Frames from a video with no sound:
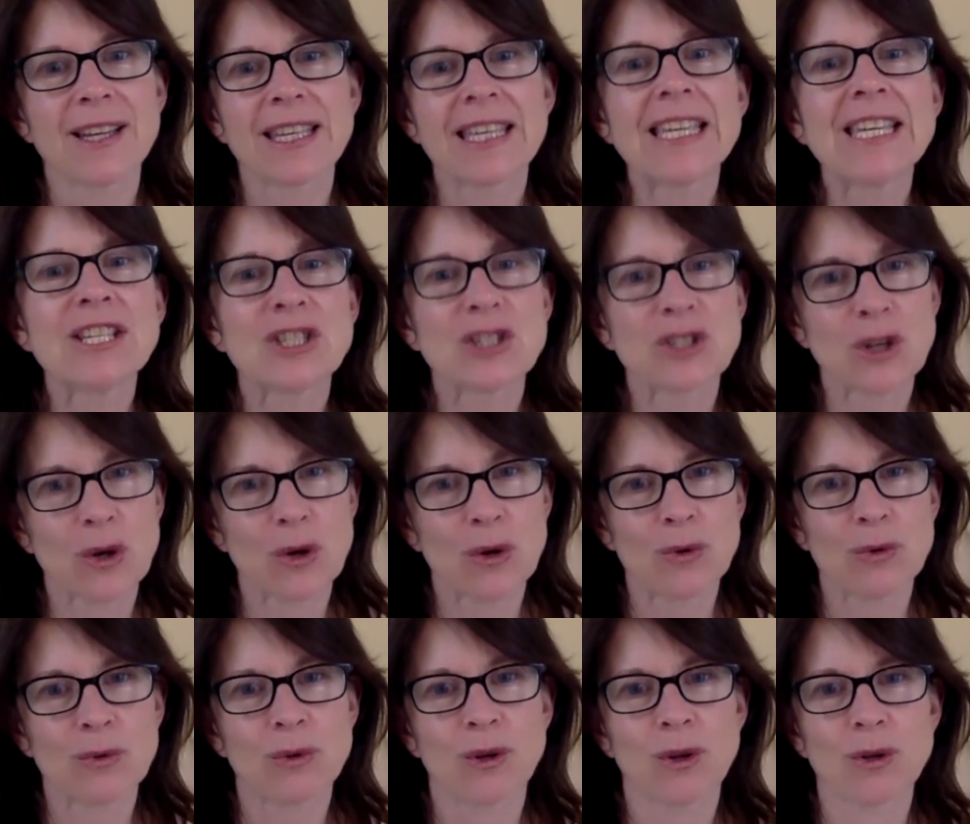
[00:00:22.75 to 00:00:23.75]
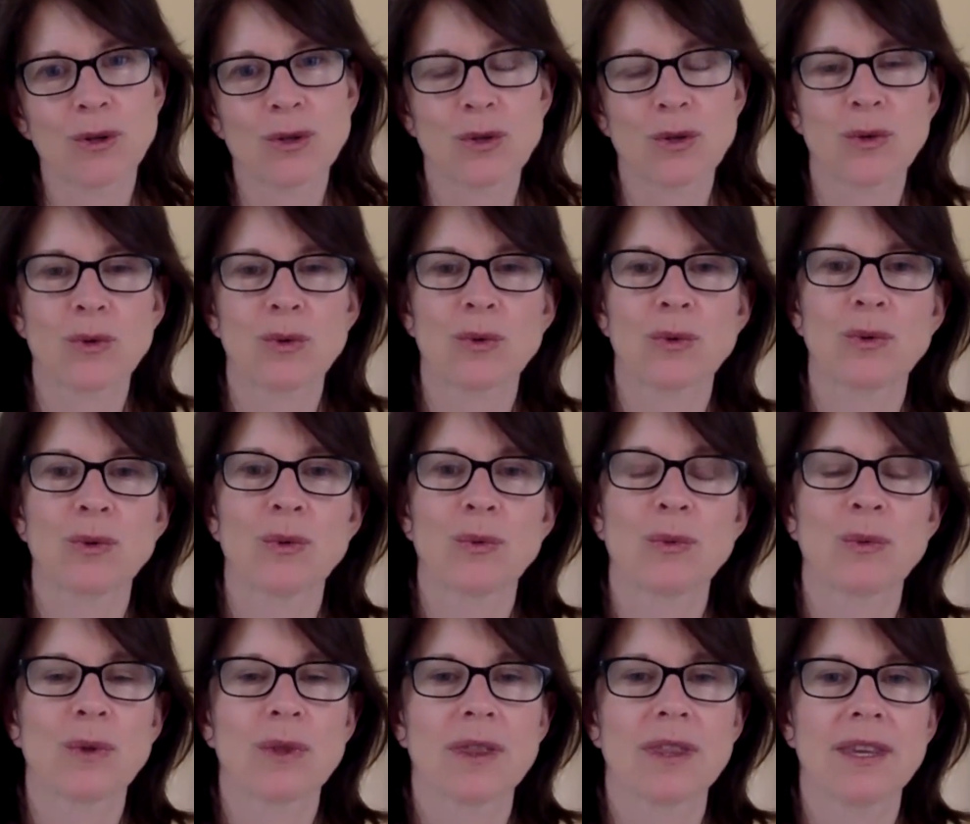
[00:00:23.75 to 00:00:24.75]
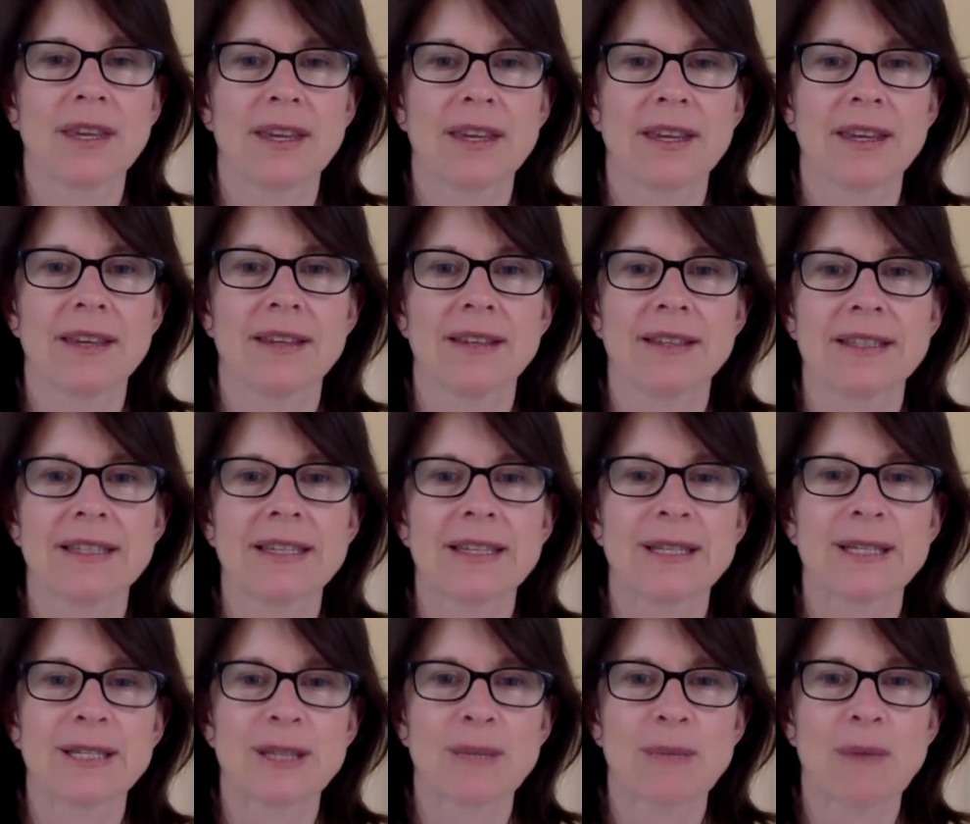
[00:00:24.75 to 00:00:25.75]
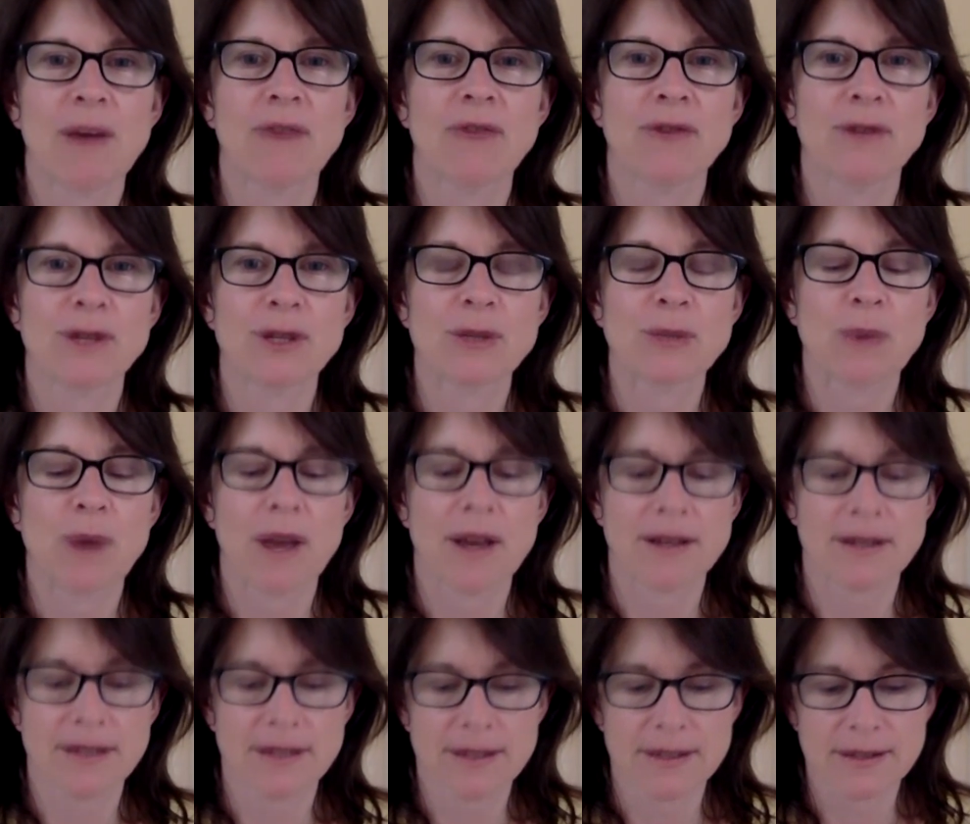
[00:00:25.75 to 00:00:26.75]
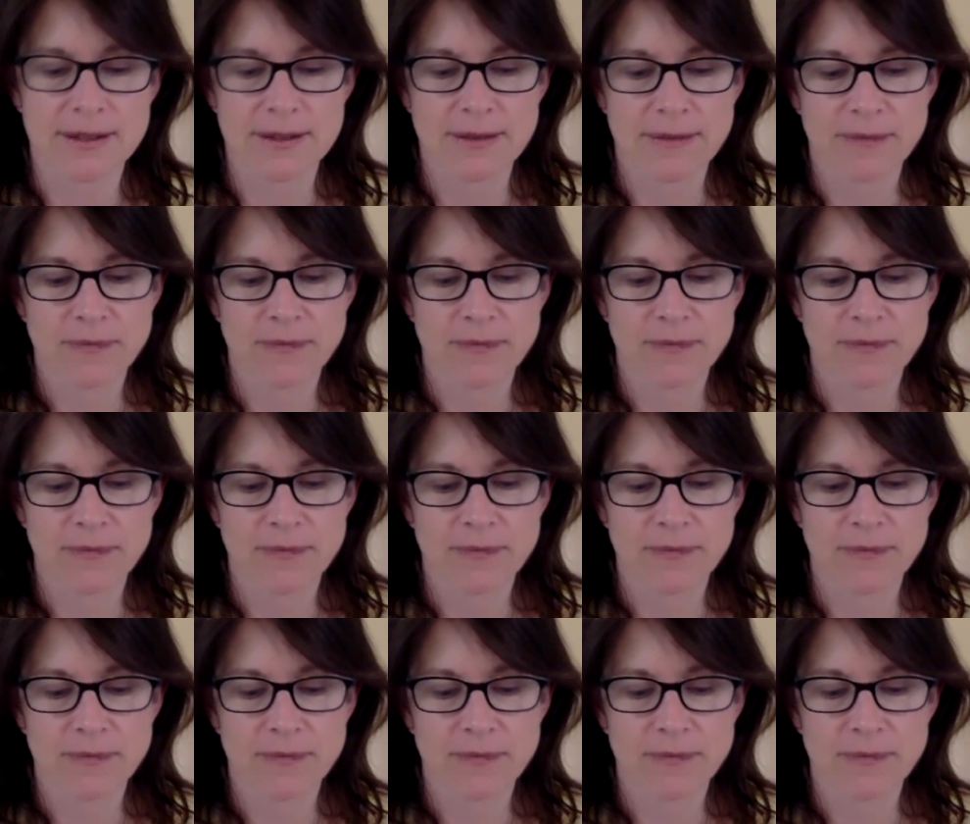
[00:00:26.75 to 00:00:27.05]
keystone to the TSD mindfulness practice.